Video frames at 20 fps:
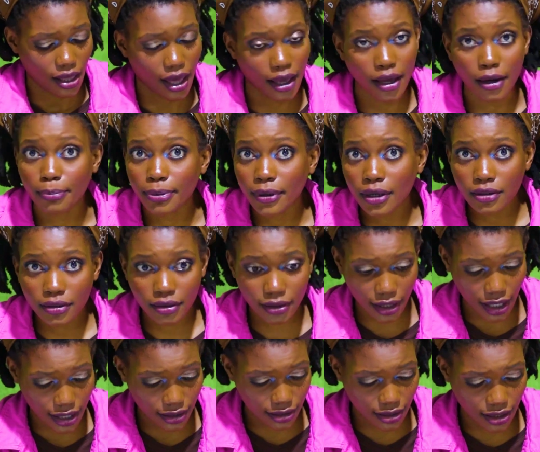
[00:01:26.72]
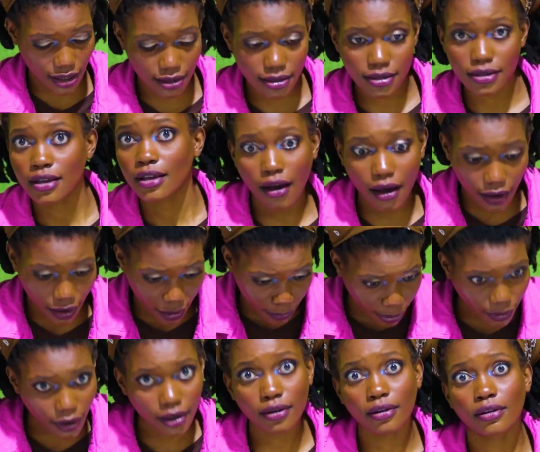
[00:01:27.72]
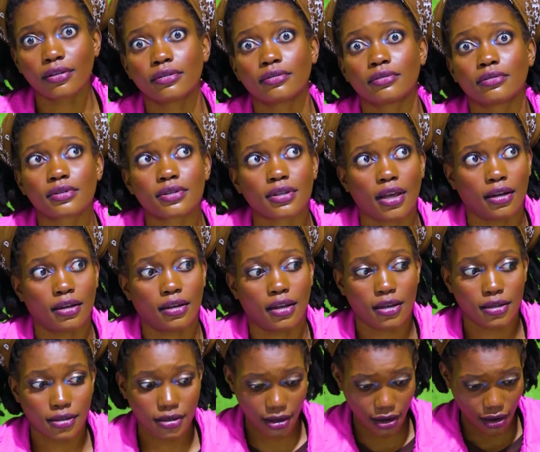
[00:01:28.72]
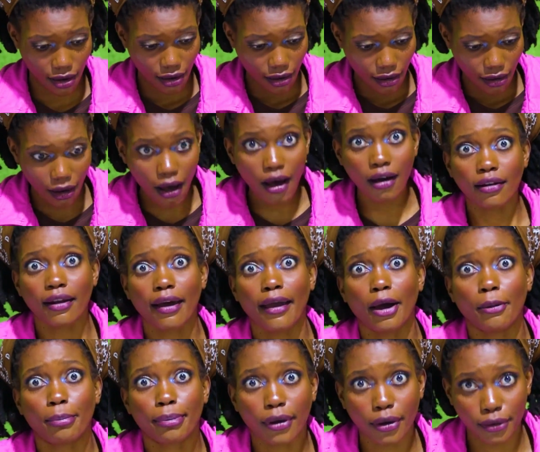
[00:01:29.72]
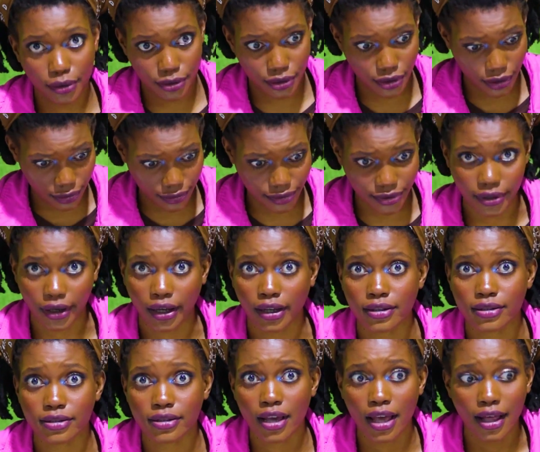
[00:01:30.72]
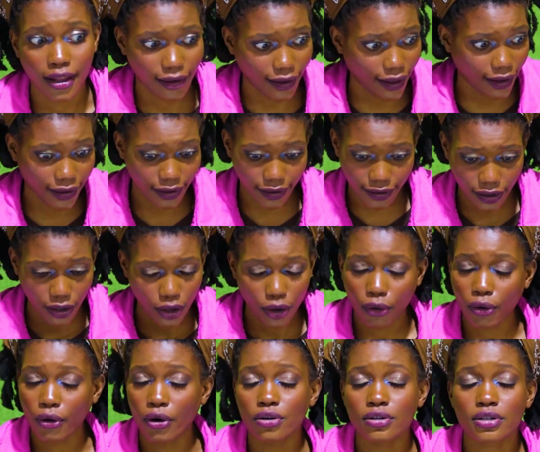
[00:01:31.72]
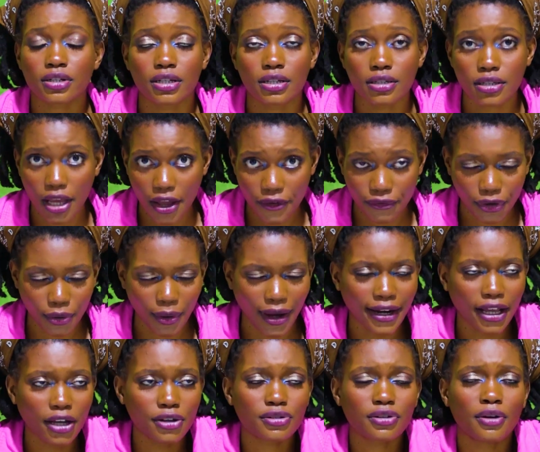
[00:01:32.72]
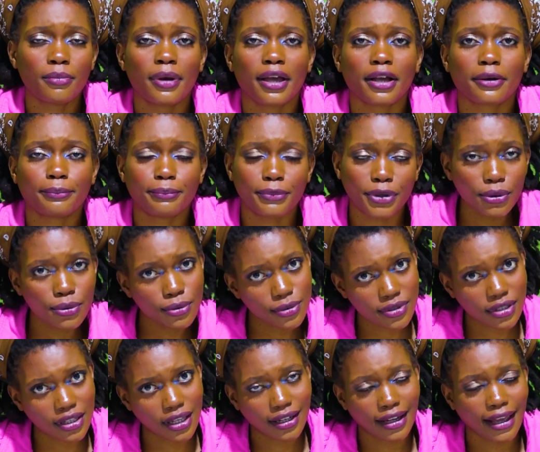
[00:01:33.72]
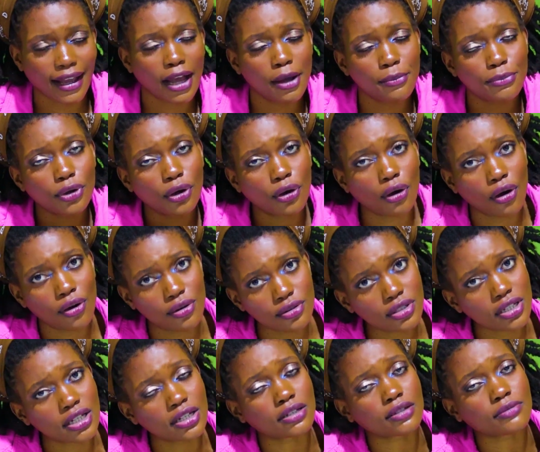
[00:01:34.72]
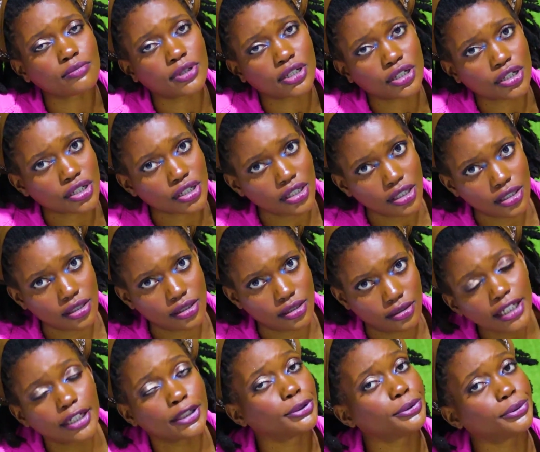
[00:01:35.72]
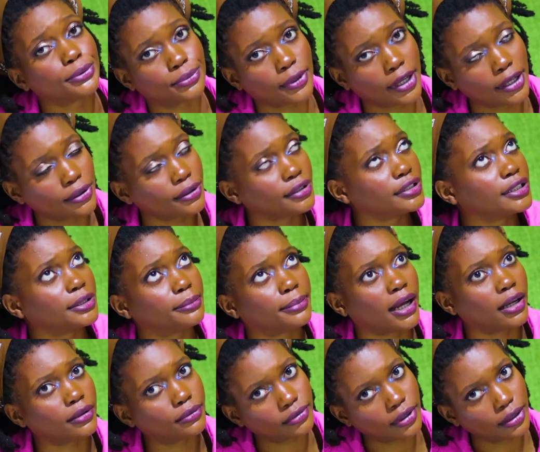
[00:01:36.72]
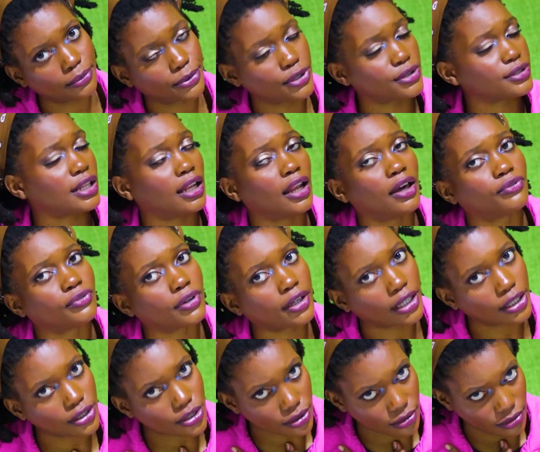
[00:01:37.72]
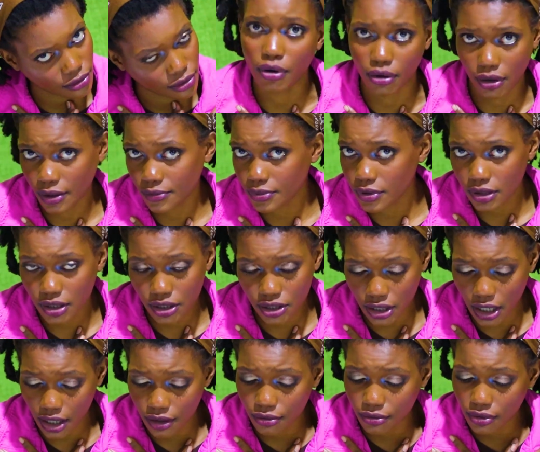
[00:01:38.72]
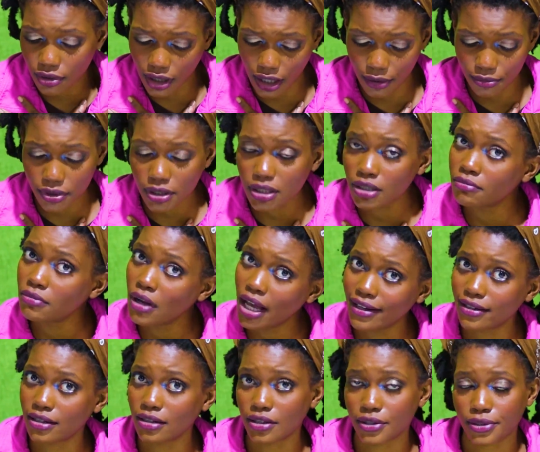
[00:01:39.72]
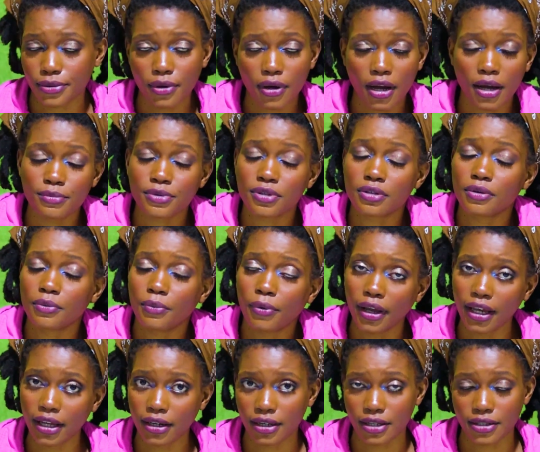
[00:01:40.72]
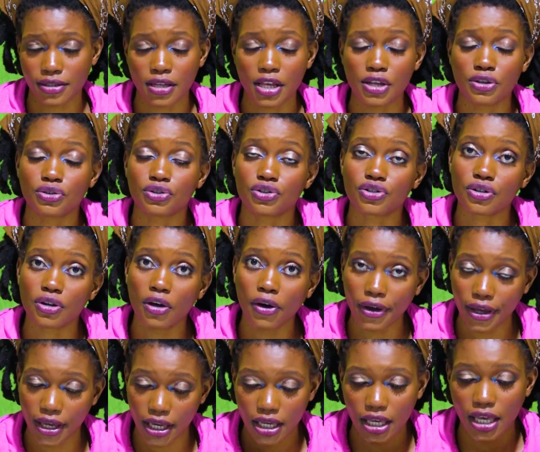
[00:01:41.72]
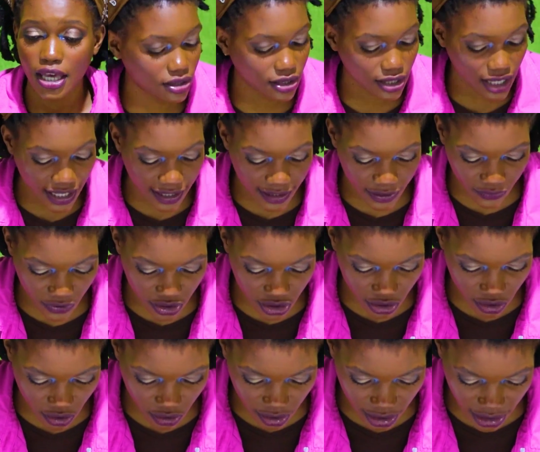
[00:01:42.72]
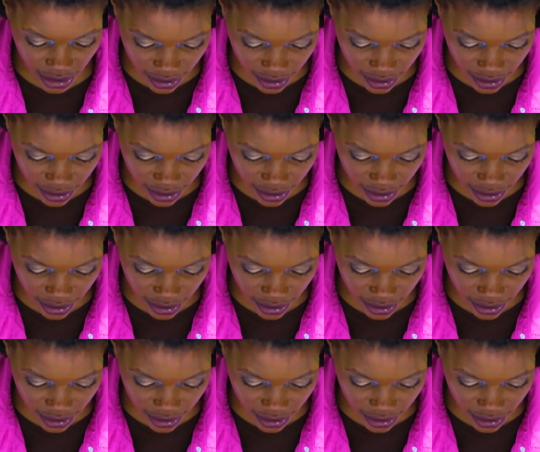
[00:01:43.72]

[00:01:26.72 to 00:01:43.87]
I upload on Thursdays, I upload on Sundays, and I upload on Tuesdays. Like, content everywhere. And I also make music. Like, I'm your content machine, in a good way, not in a bad way, because I love what I do. Welcome to the channel, welcome to the madness, welcome to the weirdness. Enjoy it. Today's video